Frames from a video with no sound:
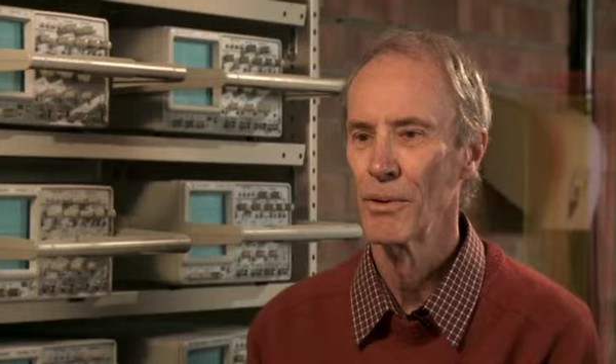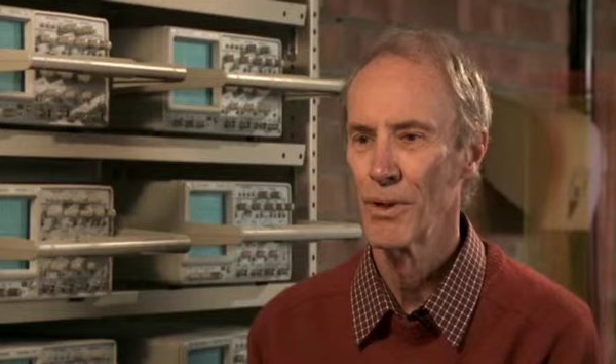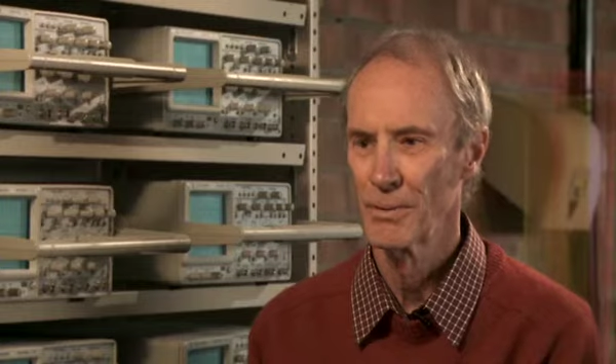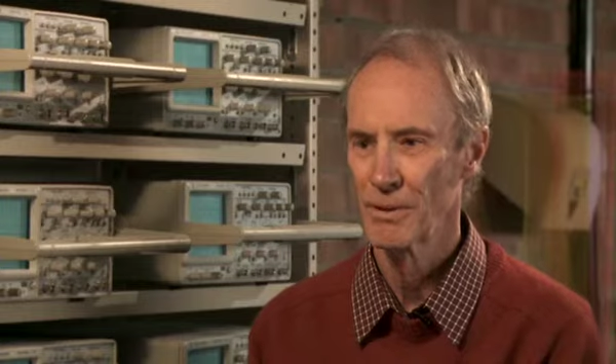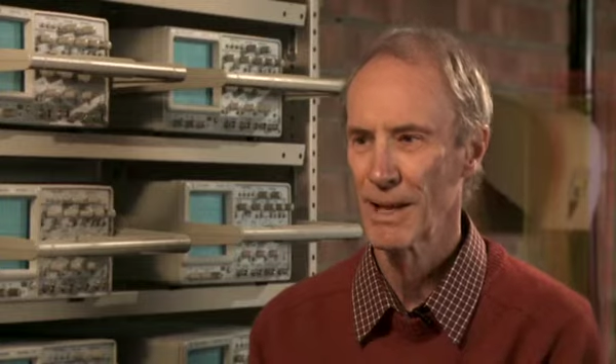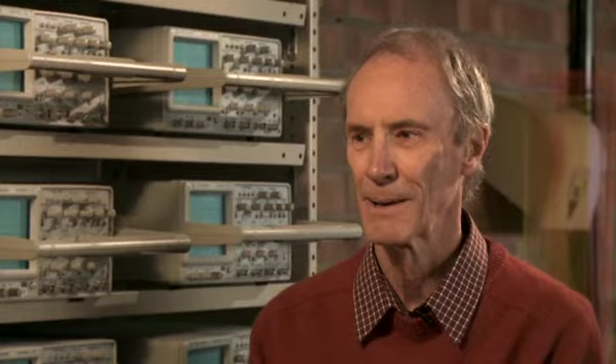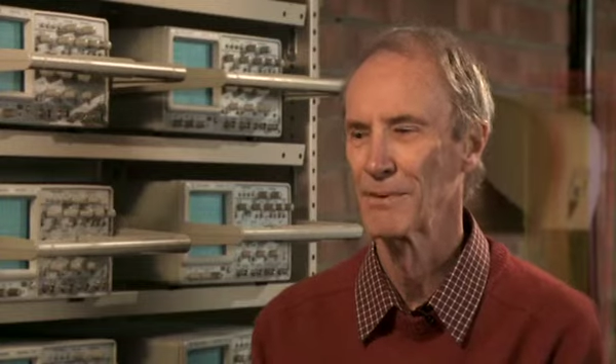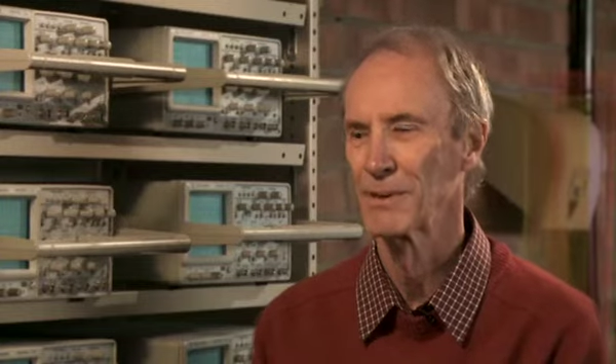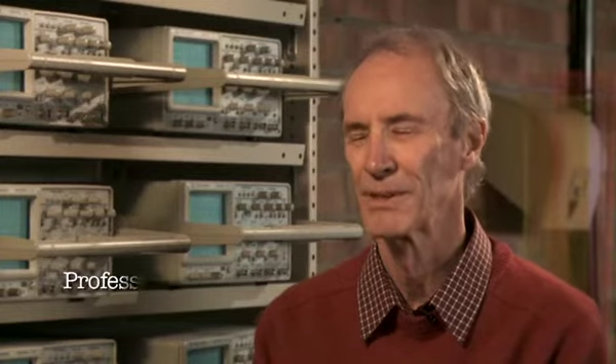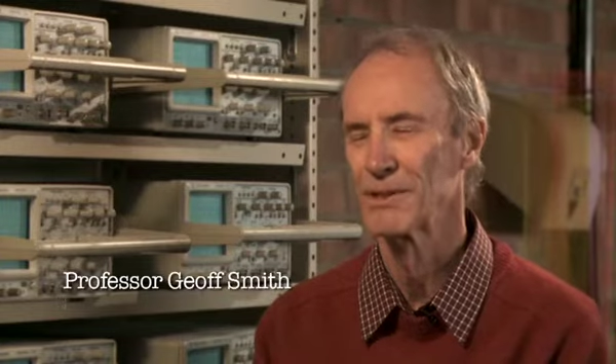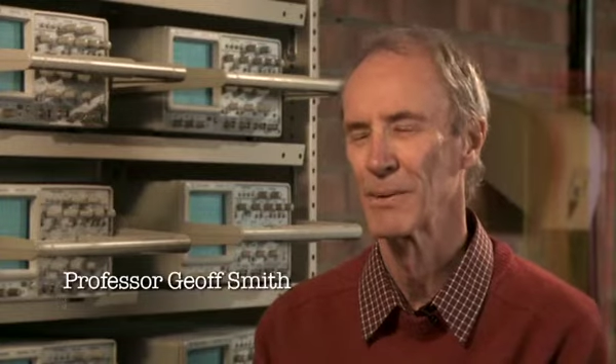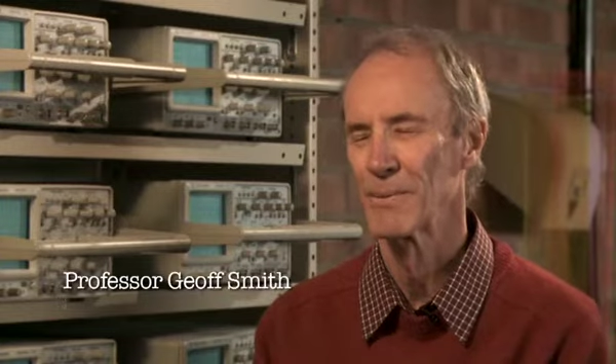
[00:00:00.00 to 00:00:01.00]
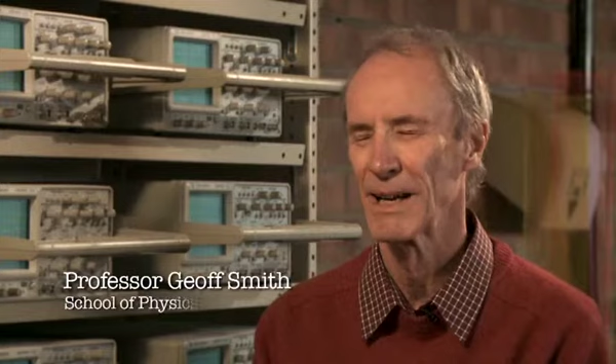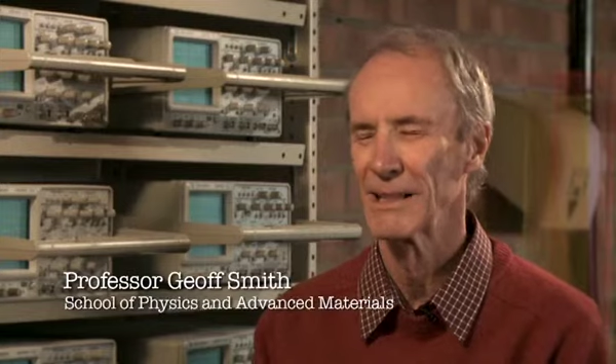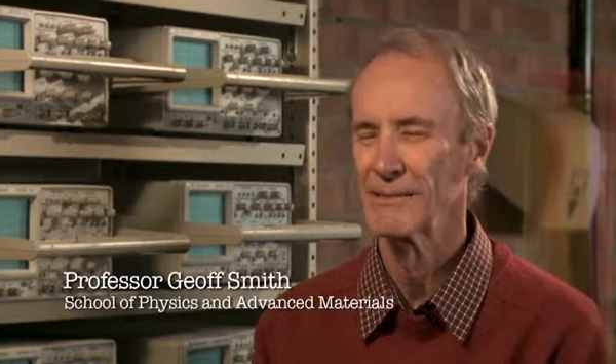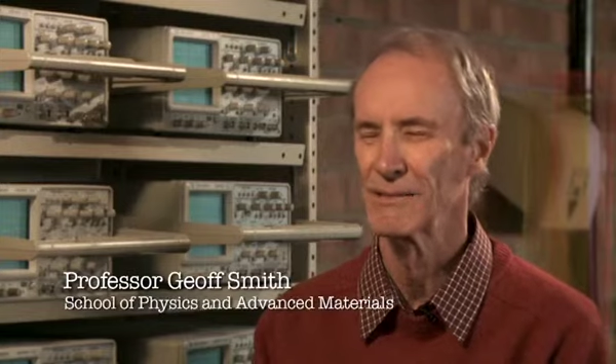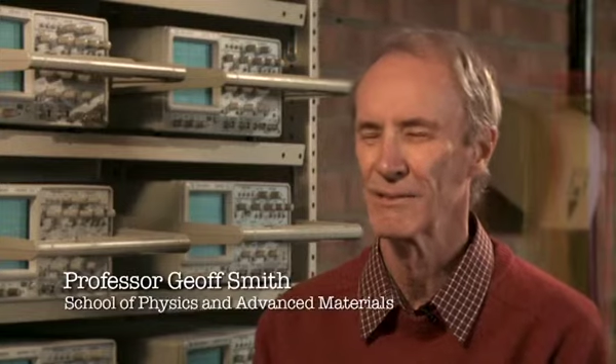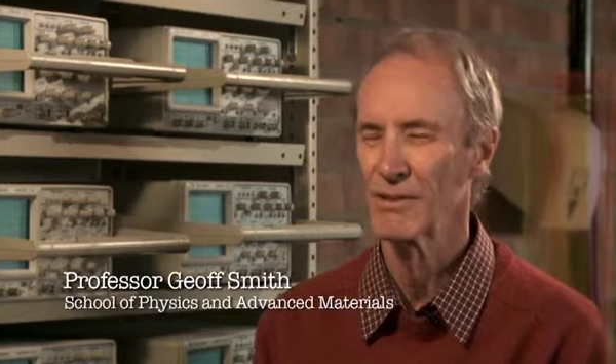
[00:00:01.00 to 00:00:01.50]
thermal comfort is
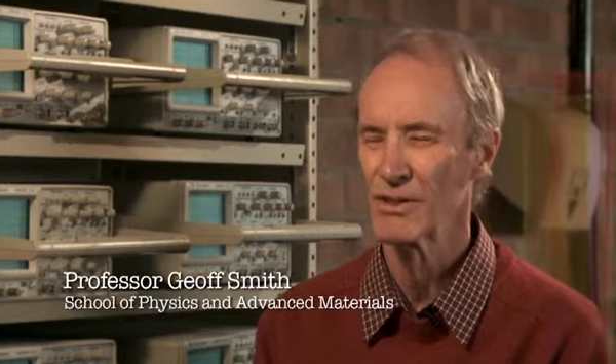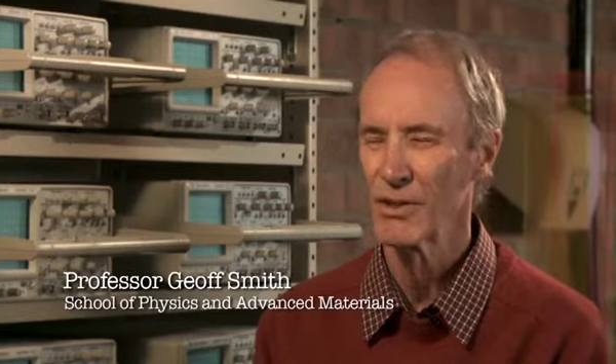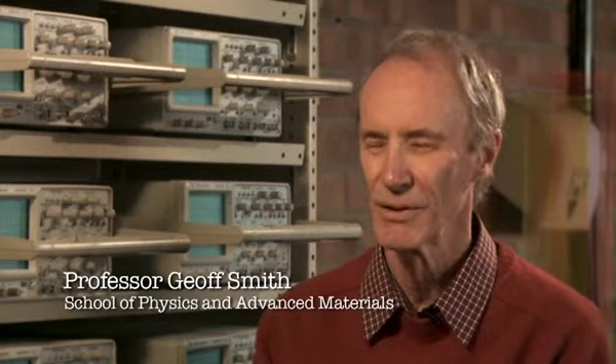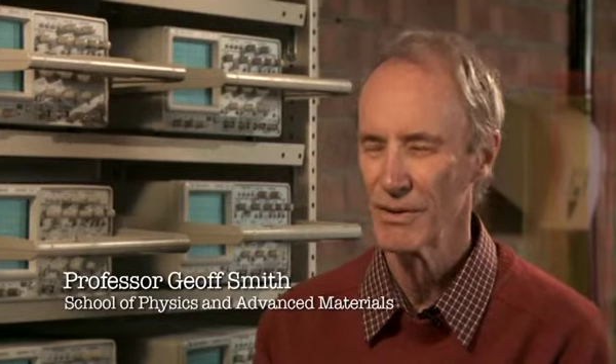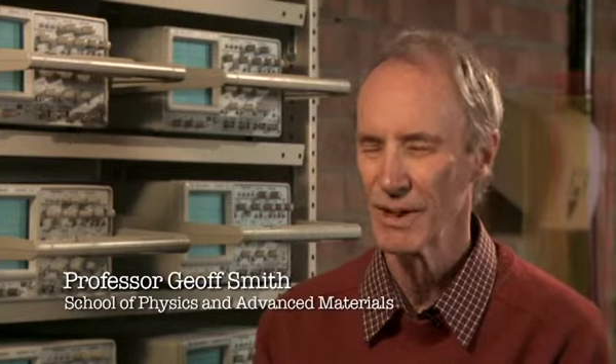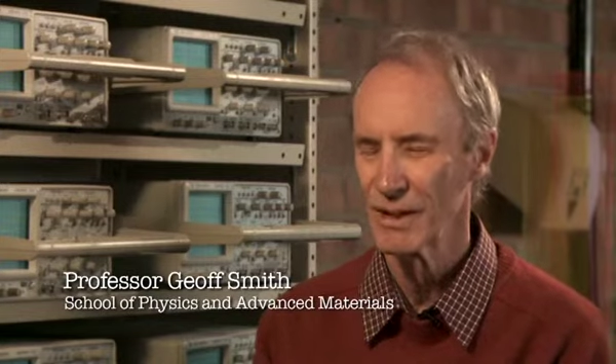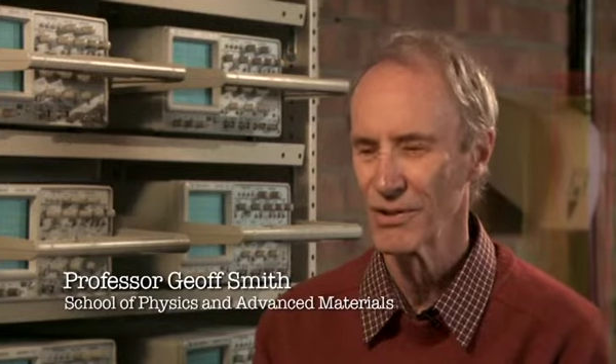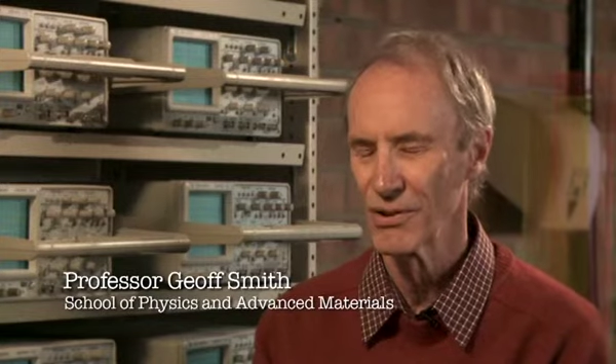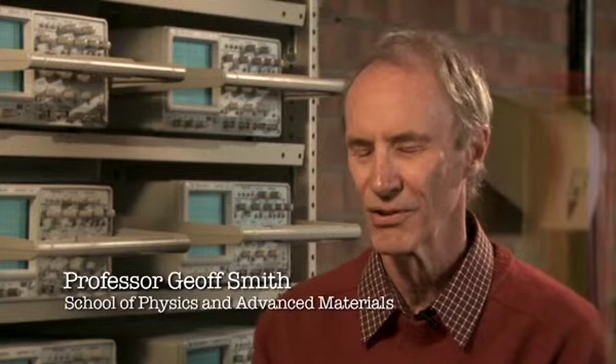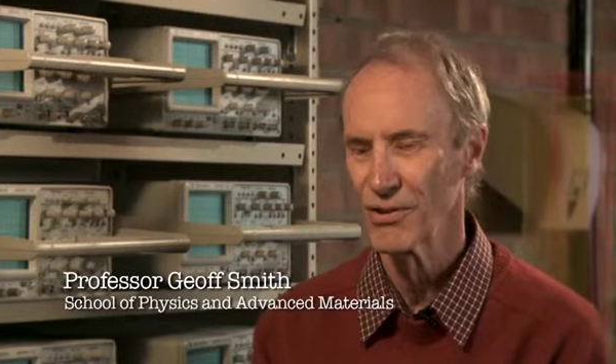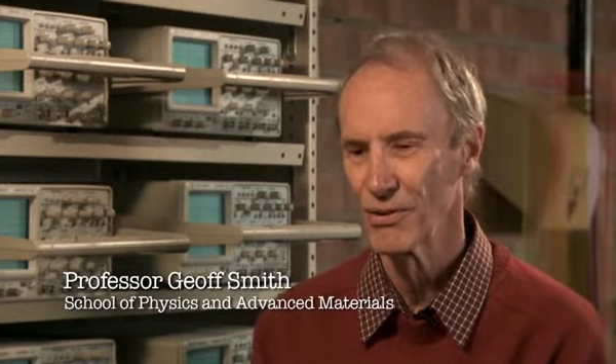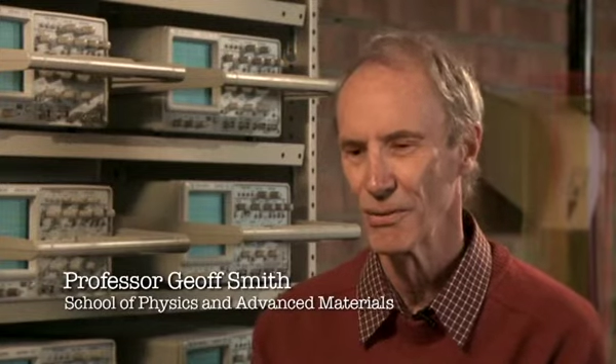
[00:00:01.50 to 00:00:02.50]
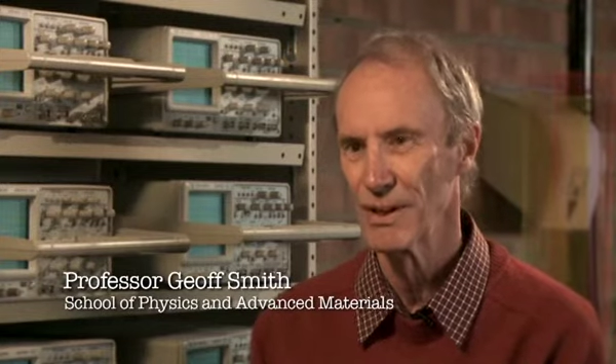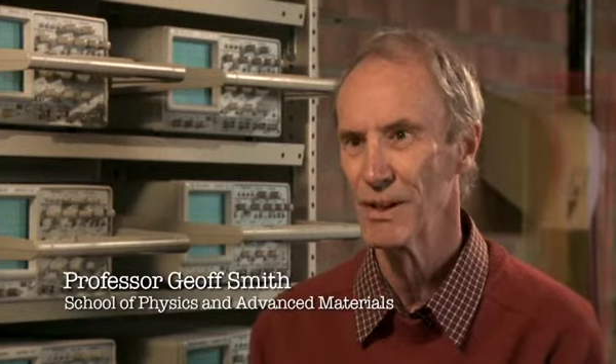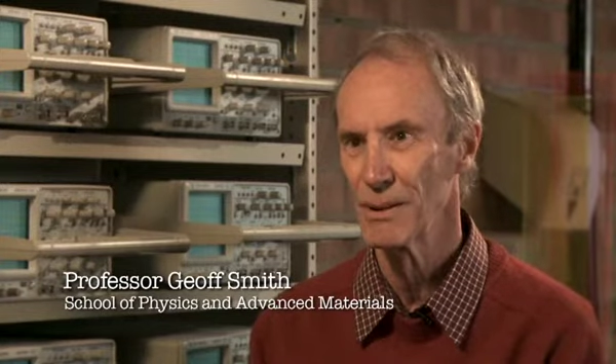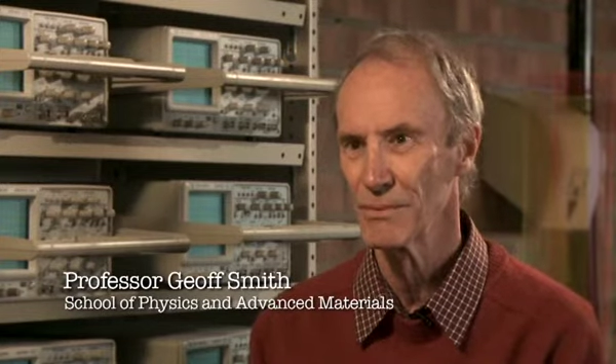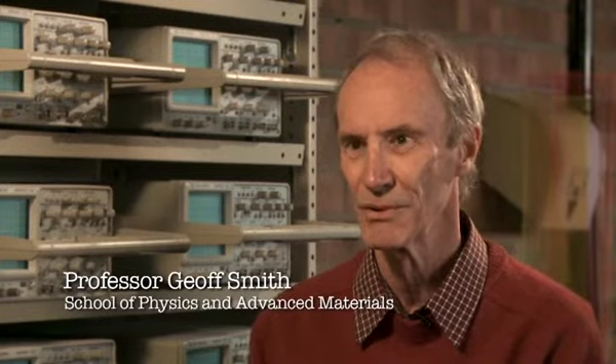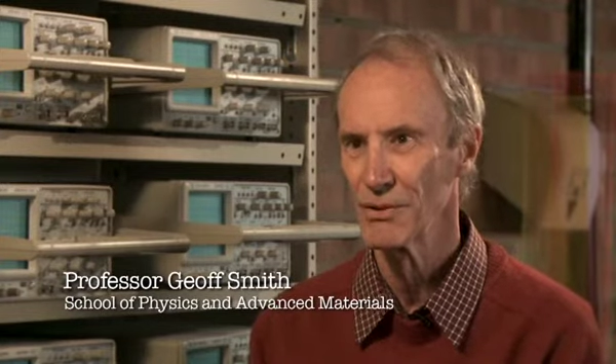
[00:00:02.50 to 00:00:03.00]
about achieving conditions where
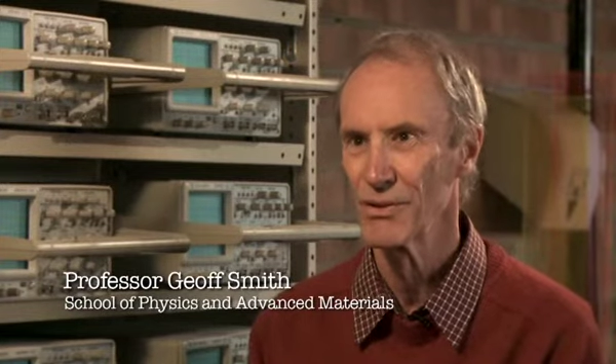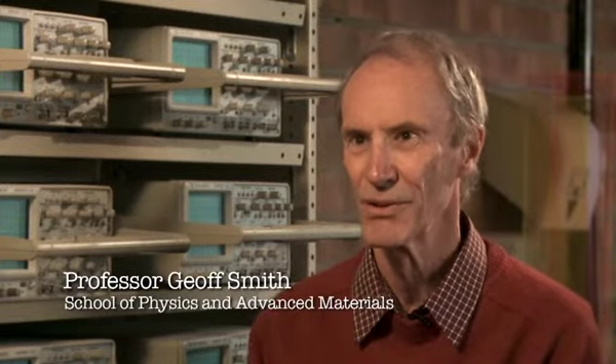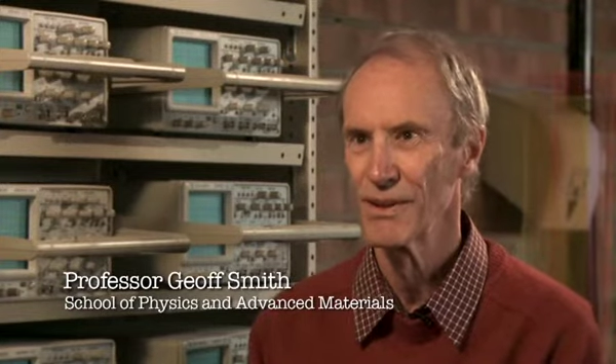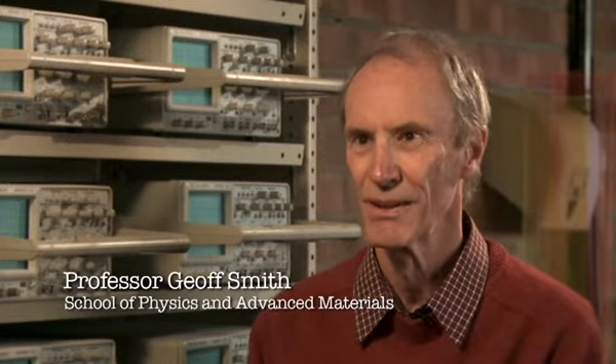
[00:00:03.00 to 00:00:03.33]
humans